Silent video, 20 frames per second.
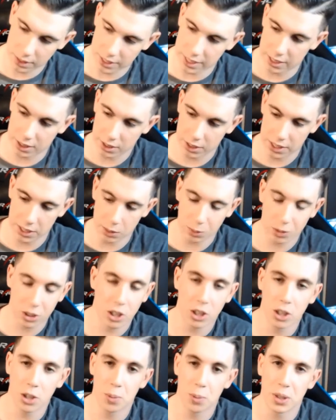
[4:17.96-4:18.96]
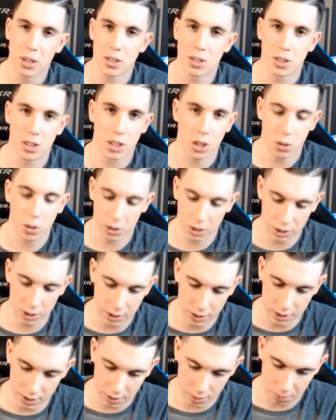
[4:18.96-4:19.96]
It could have been so
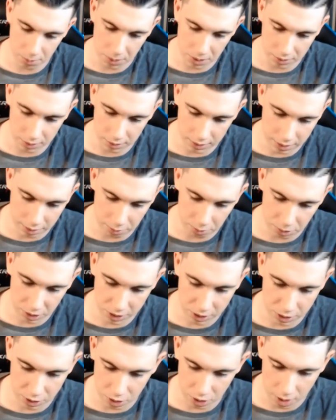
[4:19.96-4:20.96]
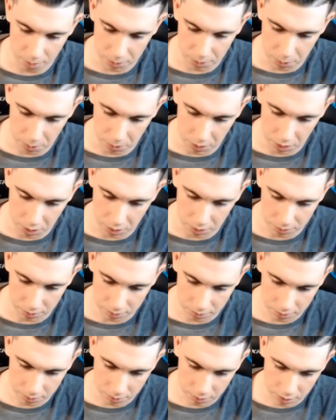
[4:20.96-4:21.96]
good this month. They really dropped the ball.
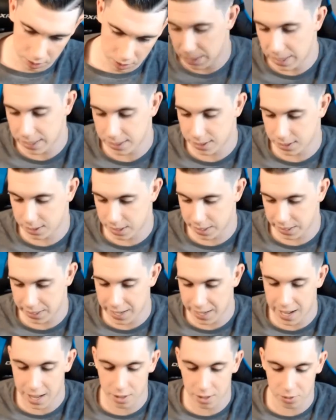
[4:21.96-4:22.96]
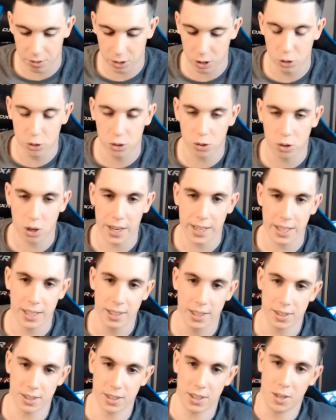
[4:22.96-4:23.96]
The best thing out of Loot Crate
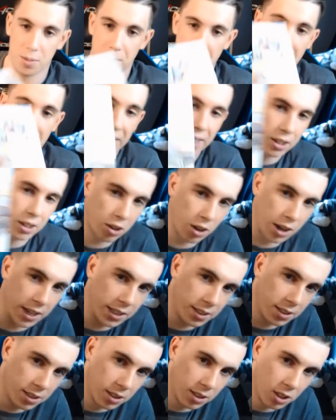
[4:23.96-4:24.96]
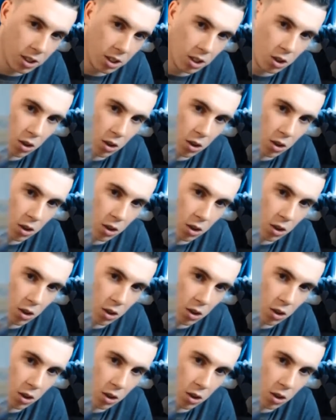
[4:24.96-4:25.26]
is their Mega Crates,